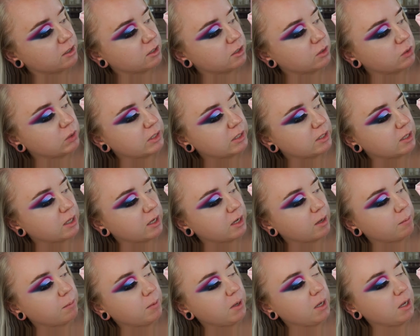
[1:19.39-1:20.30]
So it's like a
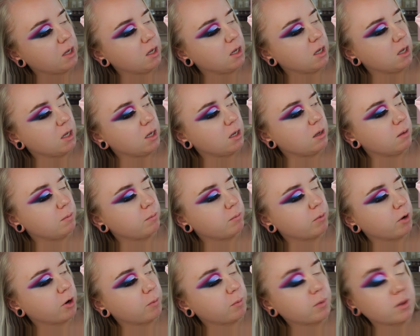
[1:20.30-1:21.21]
pinky
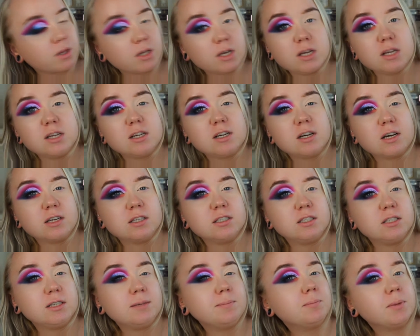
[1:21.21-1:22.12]
purpley kind of
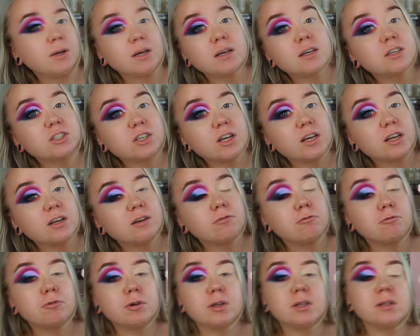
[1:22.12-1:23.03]
deep pink shade,
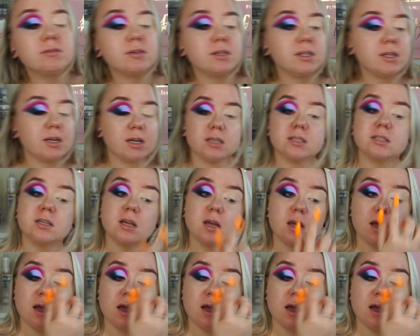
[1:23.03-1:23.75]
really nice.